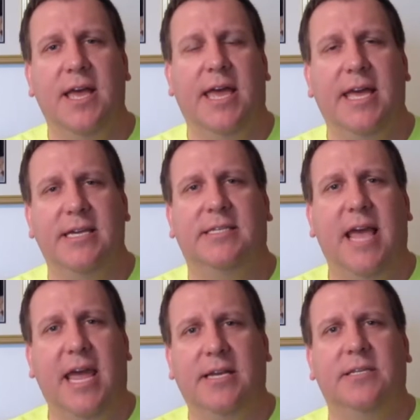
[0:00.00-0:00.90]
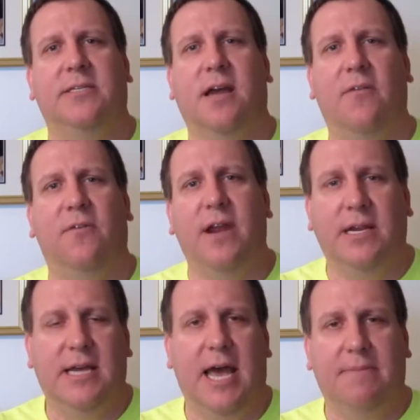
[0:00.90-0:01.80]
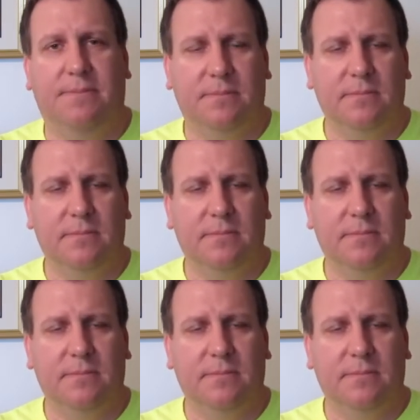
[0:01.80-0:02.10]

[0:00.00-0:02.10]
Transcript: is a discovery type